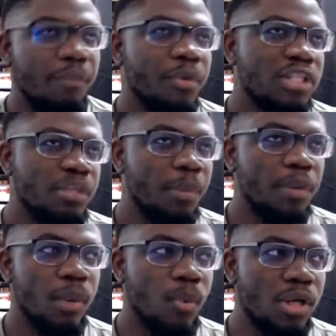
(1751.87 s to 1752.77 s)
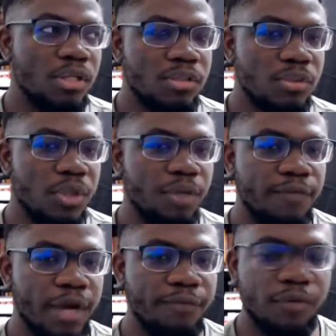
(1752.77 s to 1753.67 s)
because the people I want to
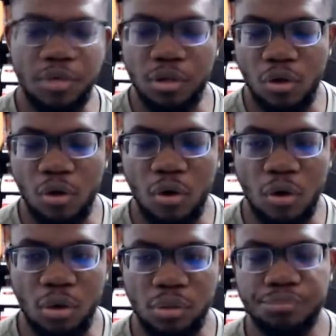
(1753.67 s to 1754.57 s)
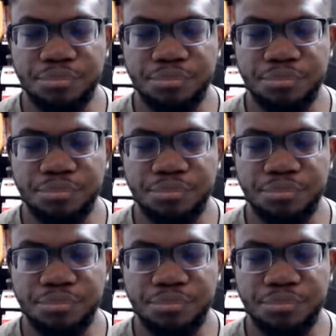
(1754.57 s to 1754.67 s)
invite for the call,